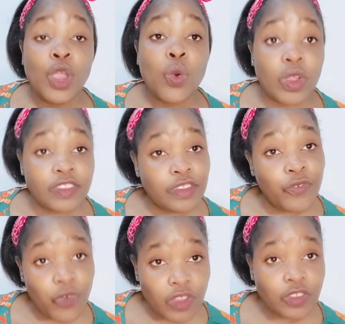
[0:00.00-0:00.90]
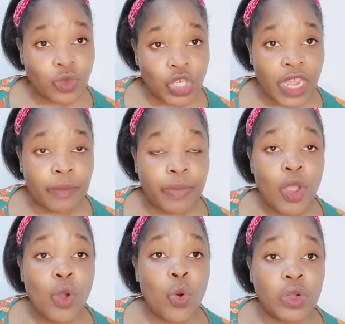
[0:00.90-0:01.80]
Was he forced to jump?
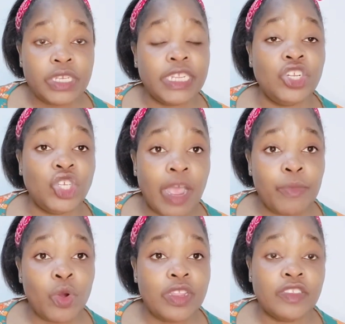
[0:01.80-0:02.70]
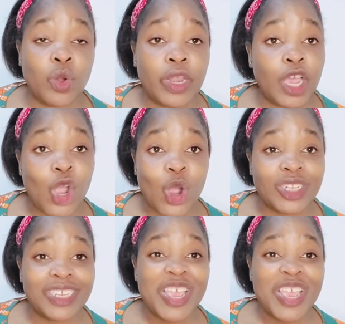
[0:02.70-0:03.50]
Or did he jump on his own accord?